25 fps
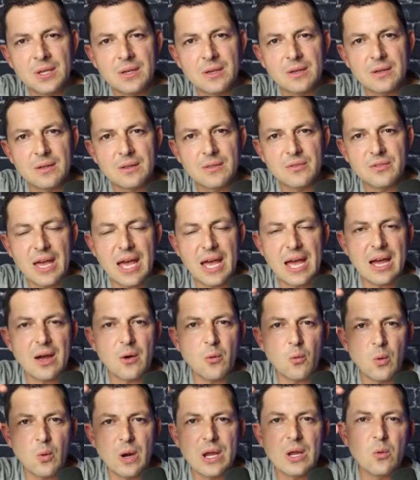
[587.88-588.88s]

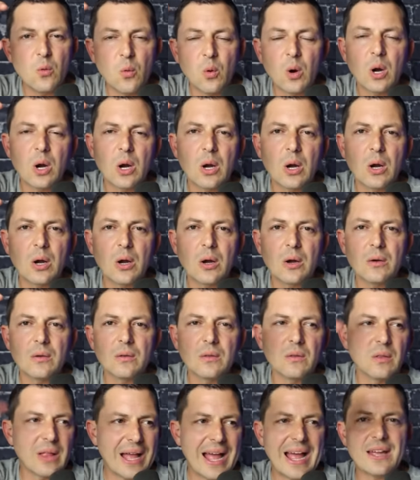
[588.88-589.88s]
that we were
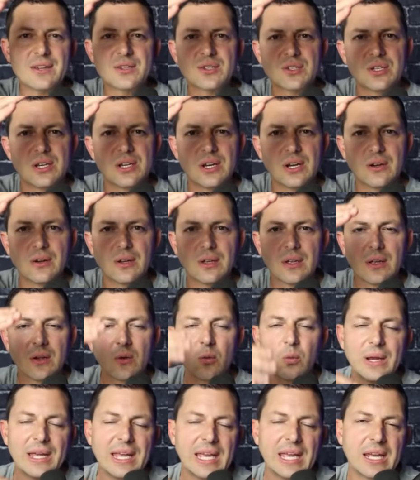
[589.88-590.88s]
last year
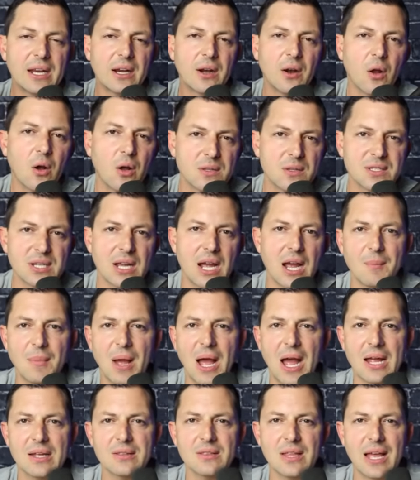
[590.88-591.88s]
we hit an all-time
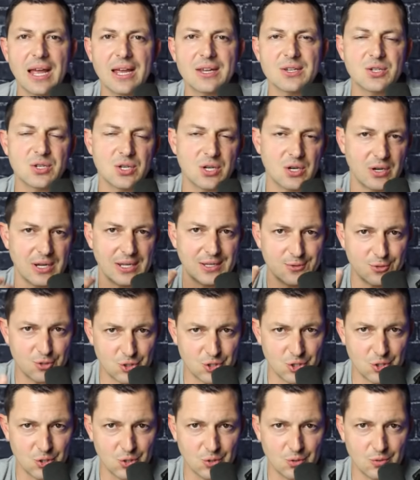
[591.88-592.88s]
high last year in
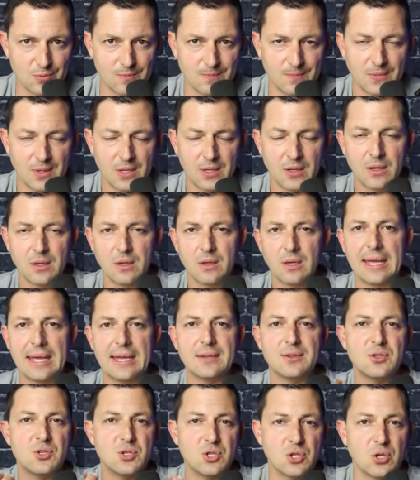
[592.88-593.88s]
June,
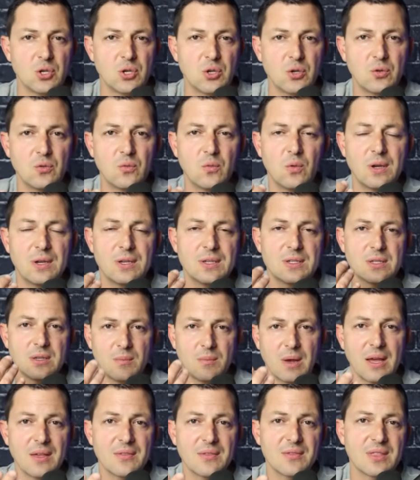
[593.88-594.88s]
and June was the
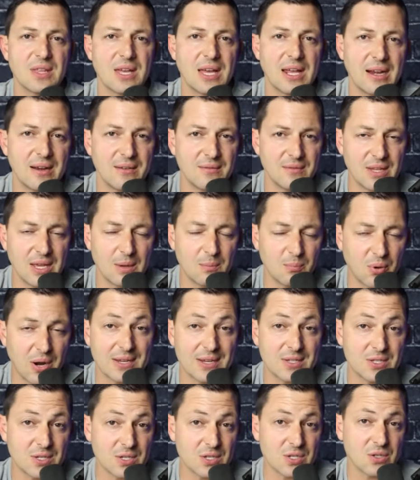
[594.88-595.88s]
month that that
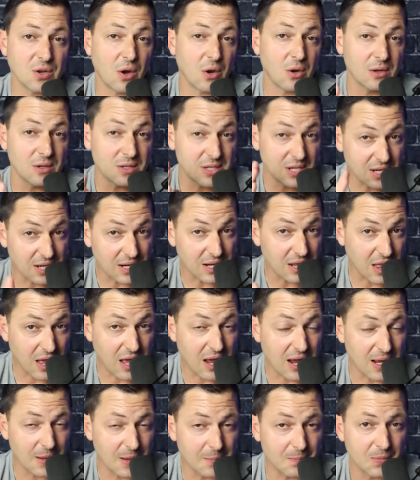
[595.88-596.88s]
prices started to
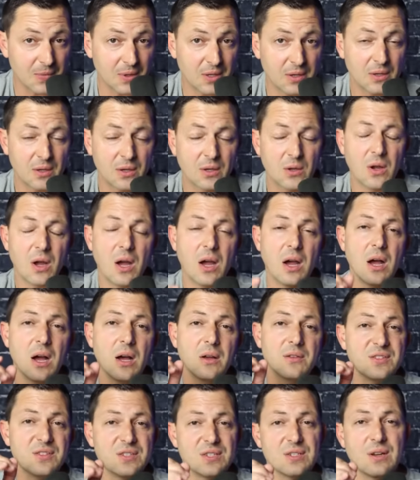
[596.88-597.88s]
decline. Uh,
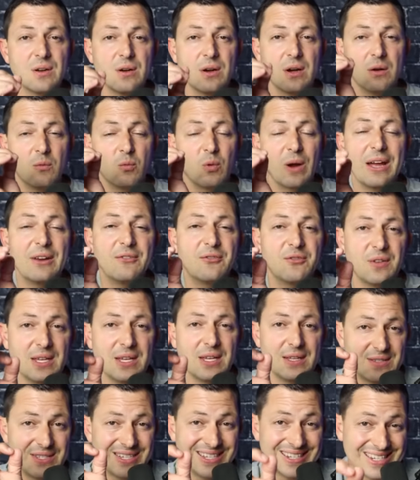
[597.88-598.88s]
uh,
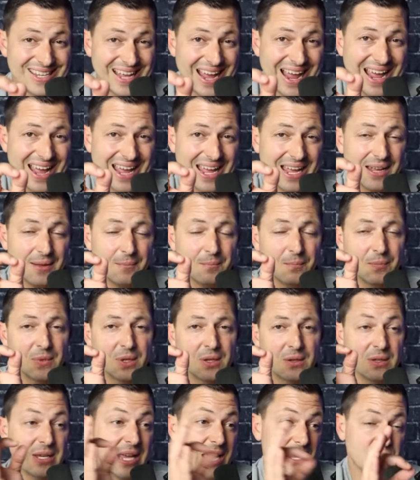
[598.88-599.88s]
Redfin today,
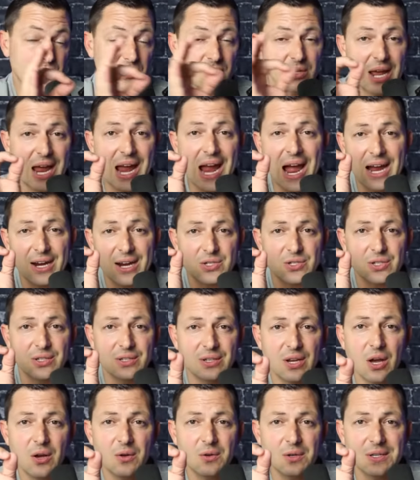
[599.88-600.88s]
yesterday, I actually
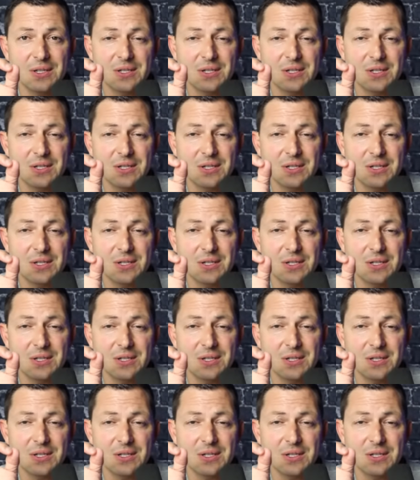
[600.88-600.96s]
noticed